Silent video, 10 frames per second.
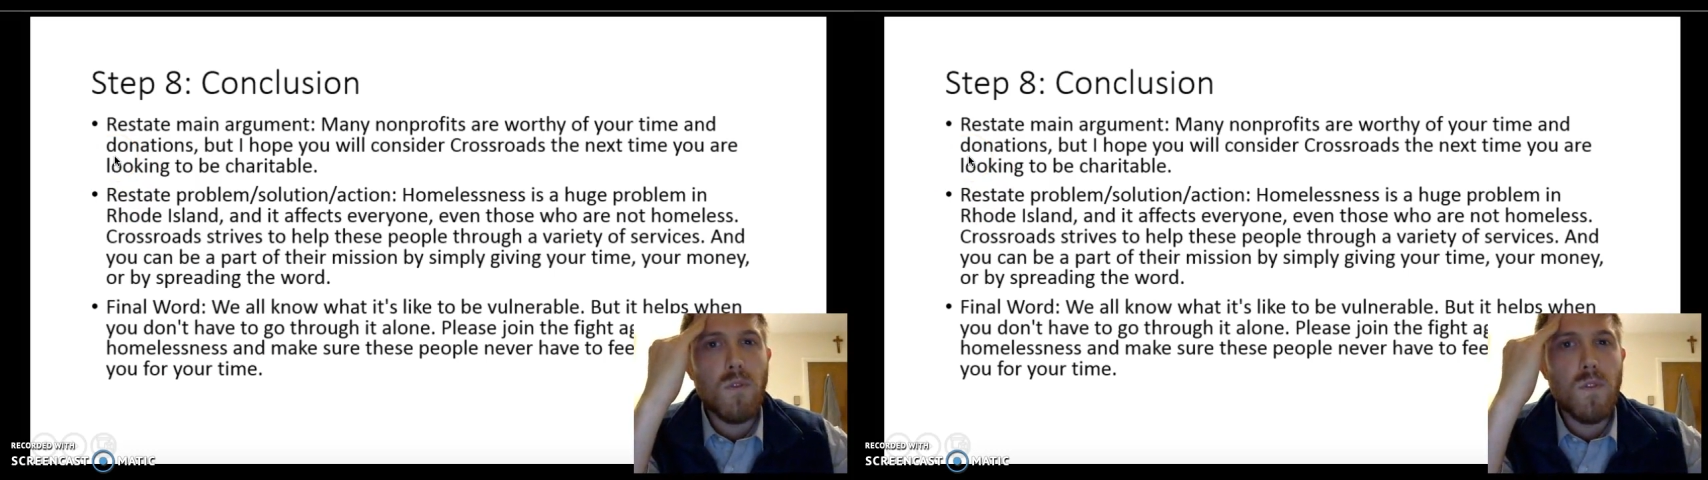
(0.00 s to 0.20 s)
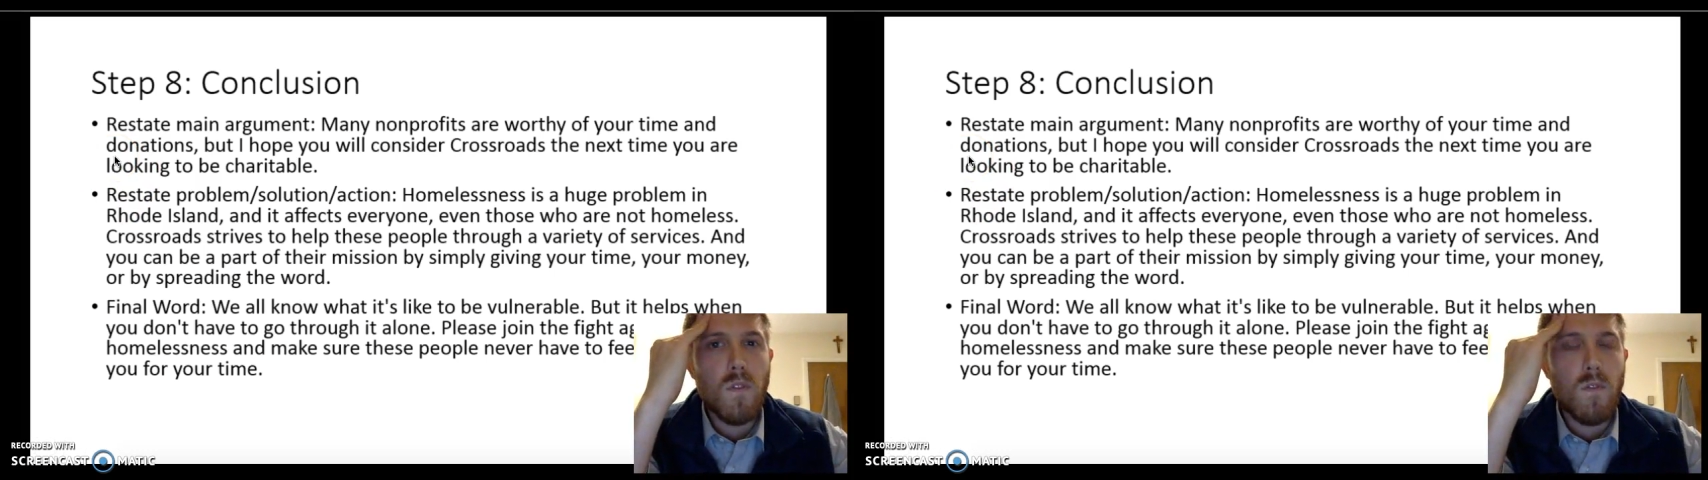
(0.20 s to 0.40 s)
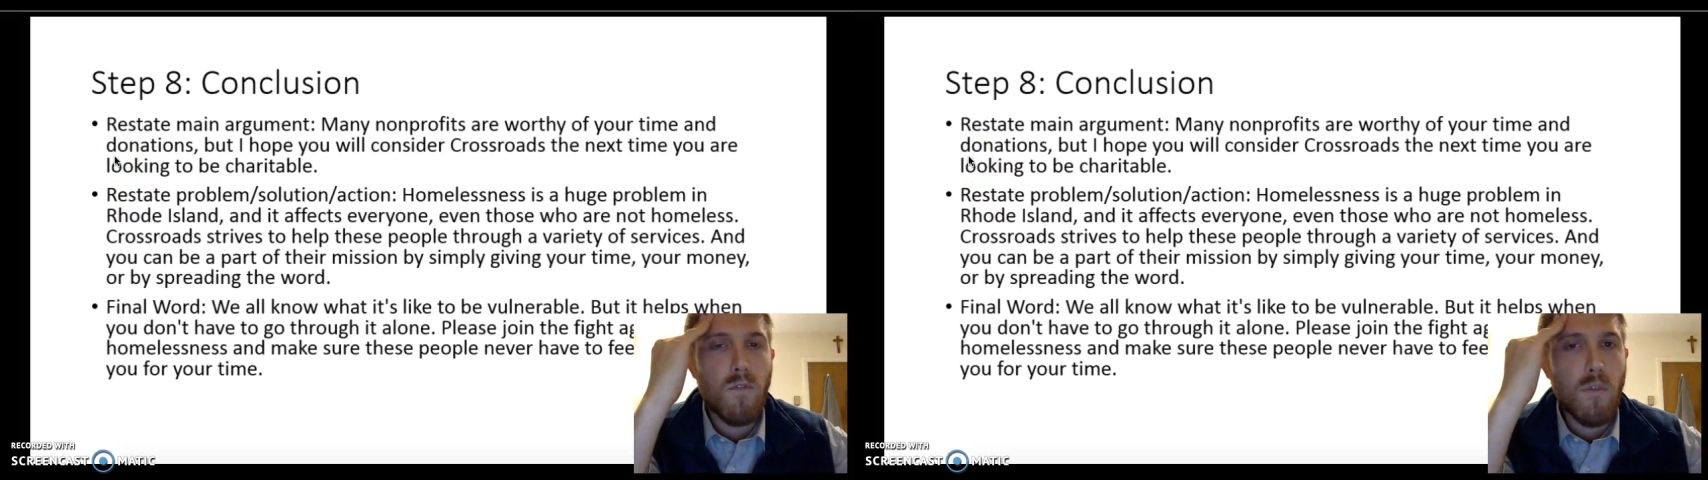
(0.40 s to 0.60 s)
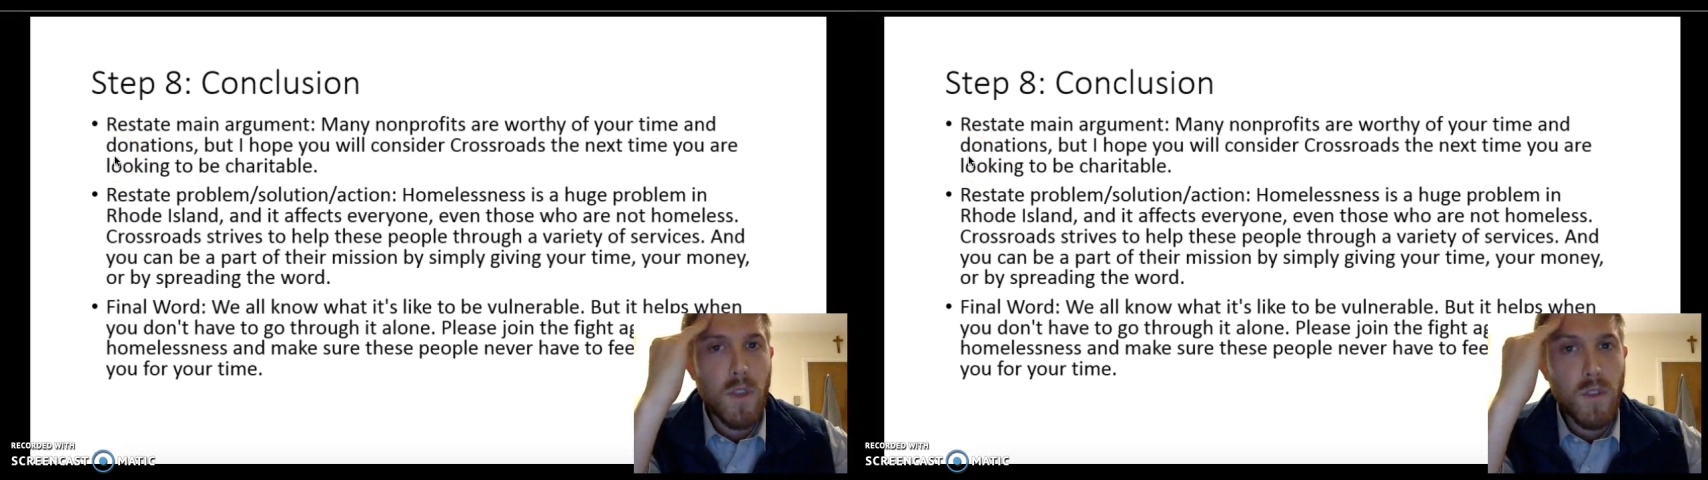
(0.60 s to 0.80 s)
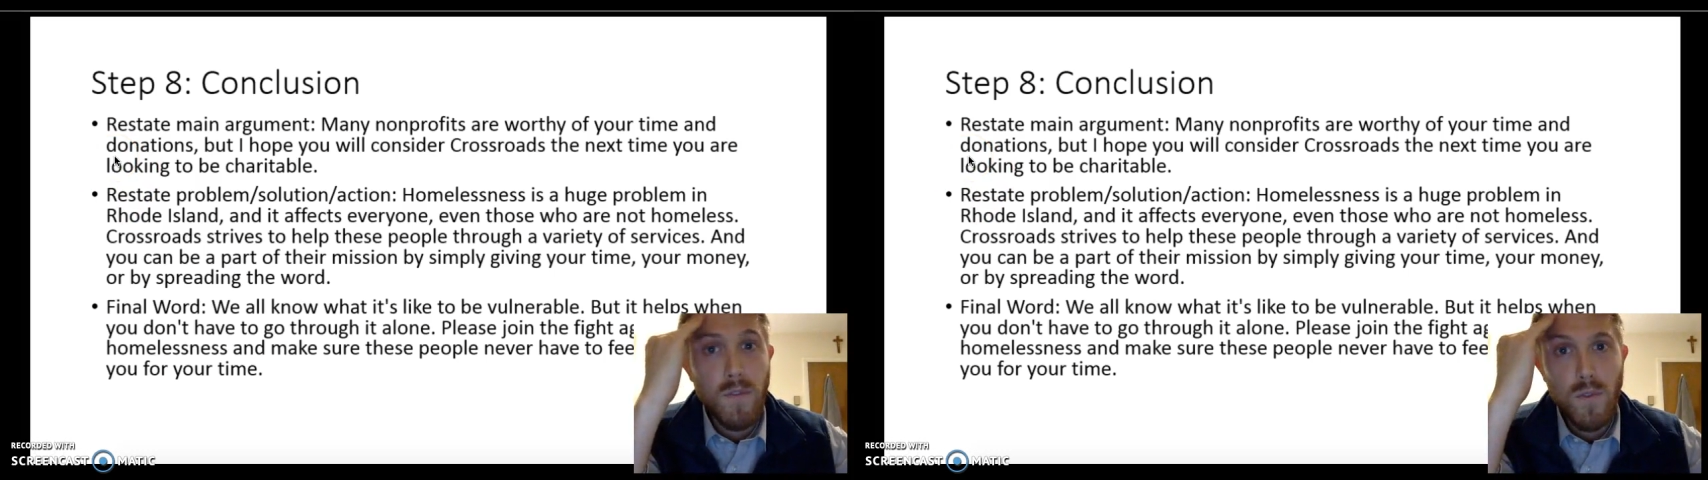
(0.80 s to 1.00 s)
to the
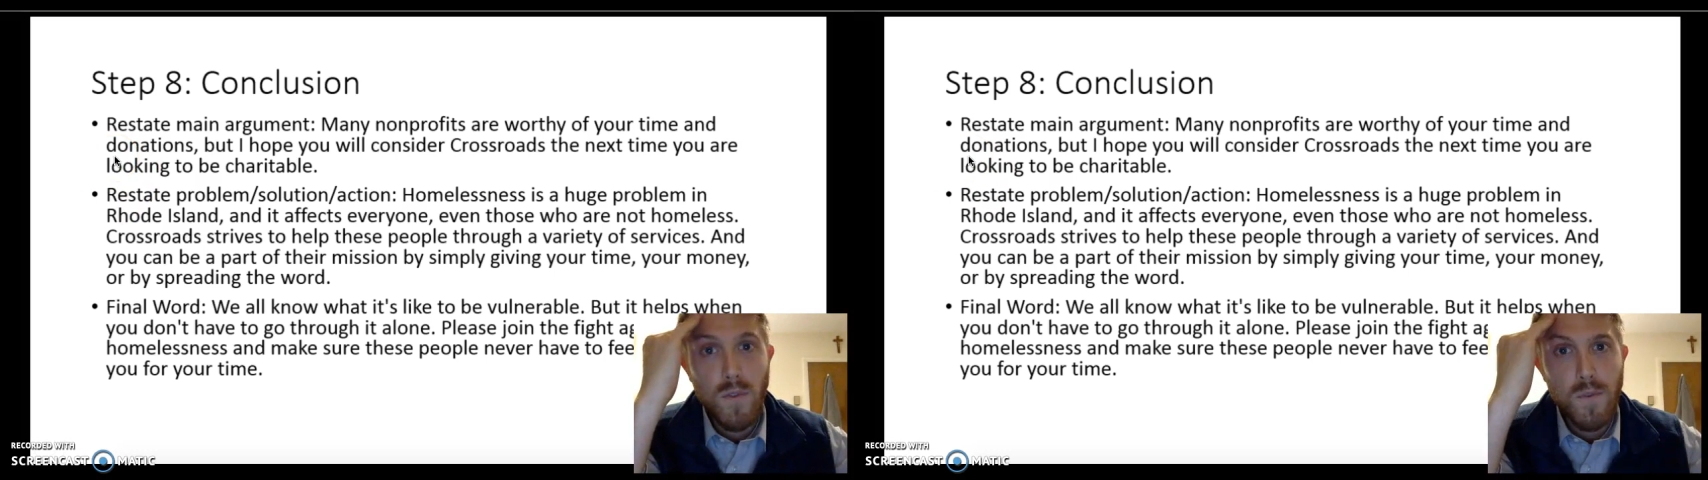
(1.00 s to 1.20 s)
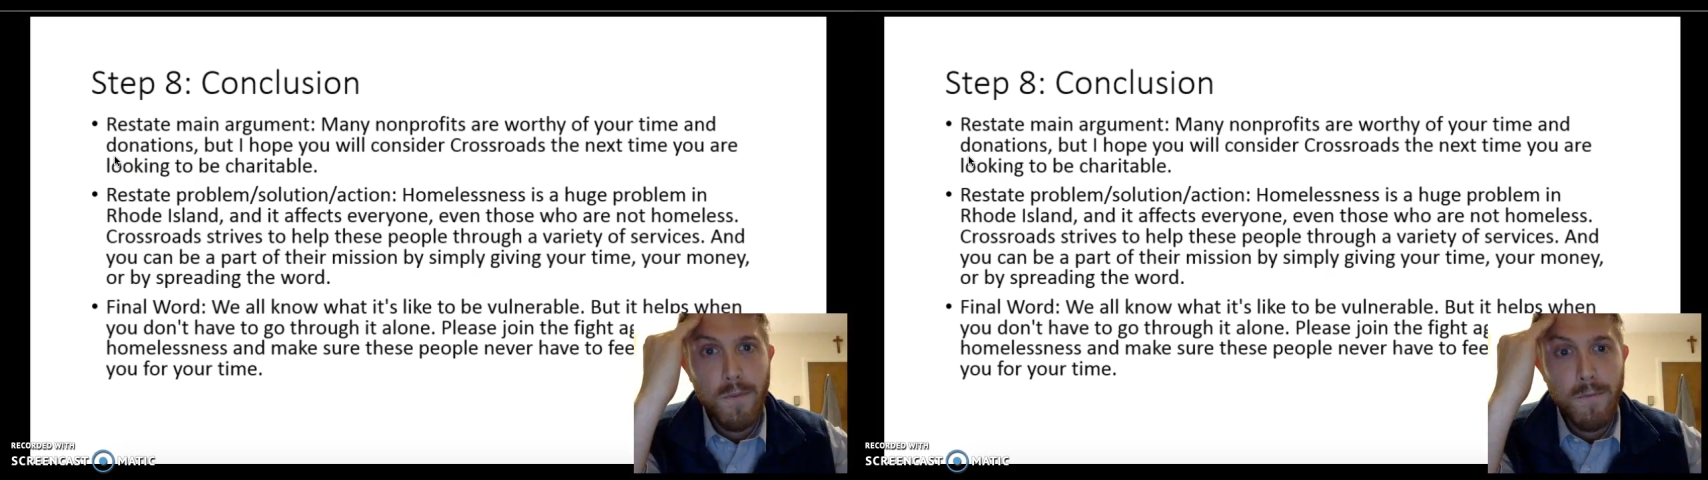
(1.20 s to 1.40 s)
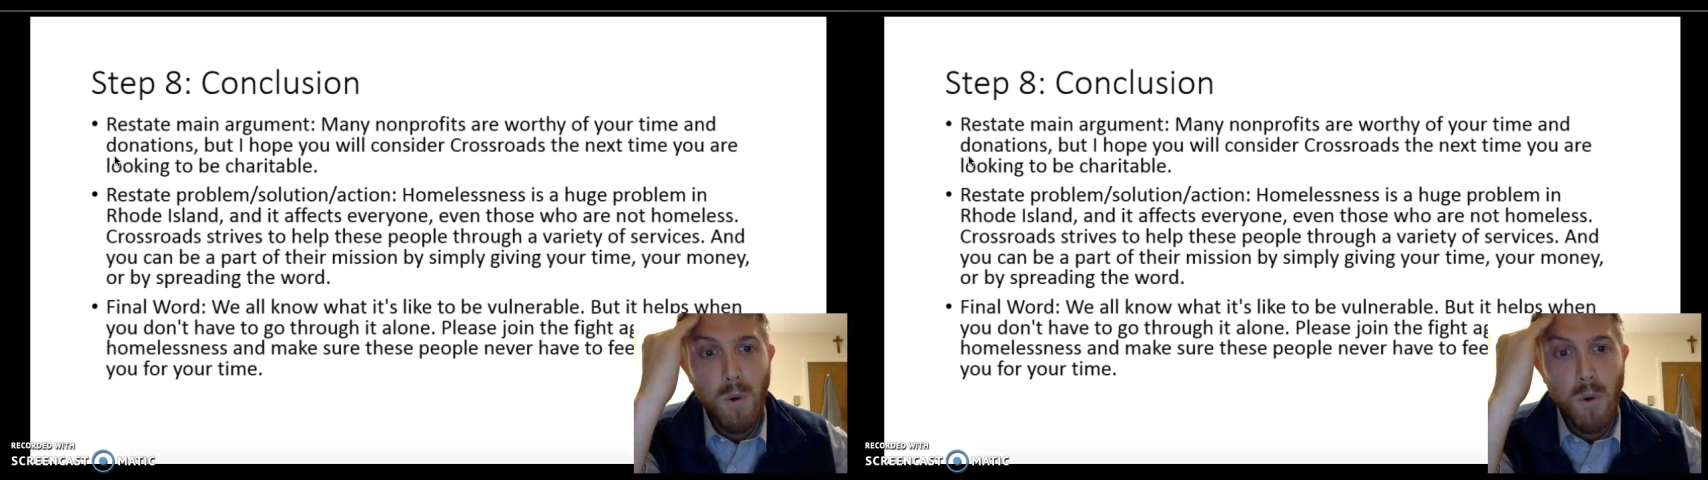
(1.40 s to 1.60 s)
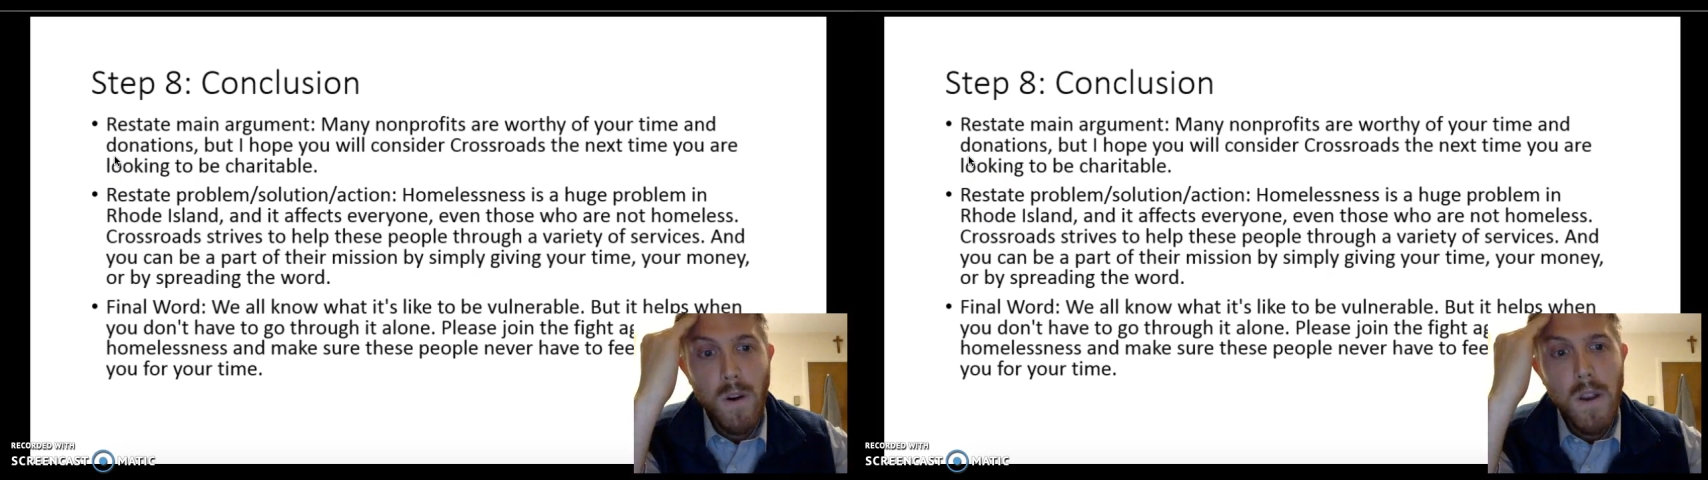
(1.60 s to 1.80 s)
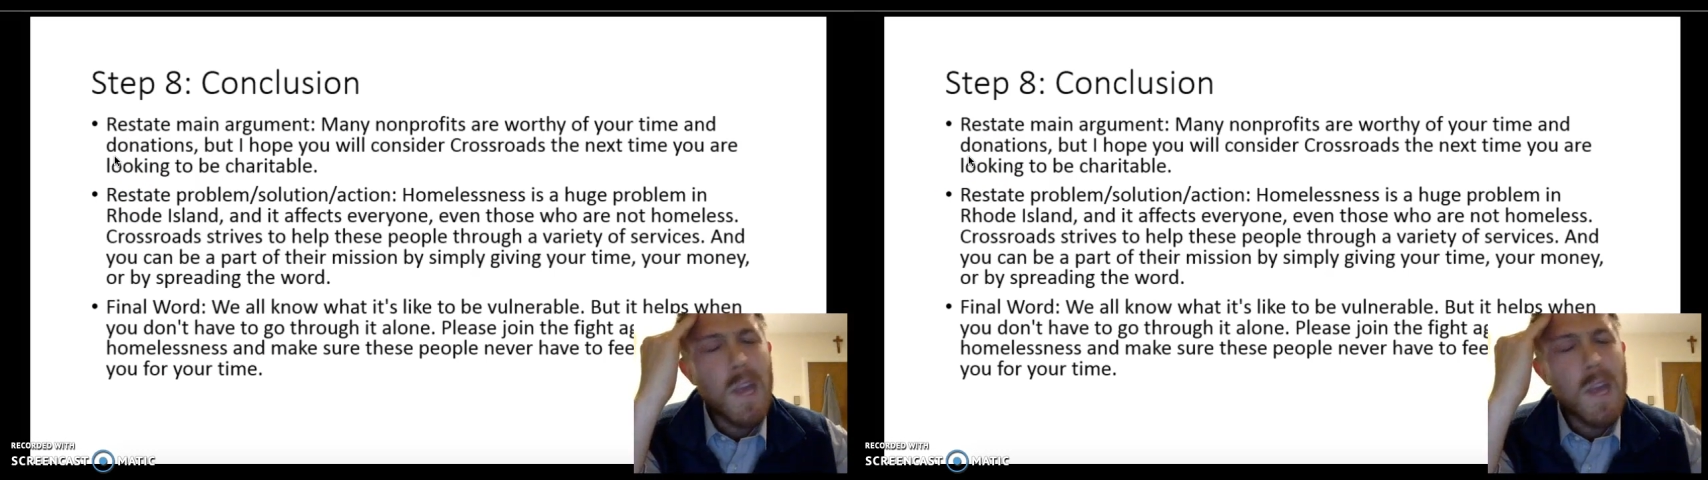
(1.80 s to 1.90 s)
format you've used before,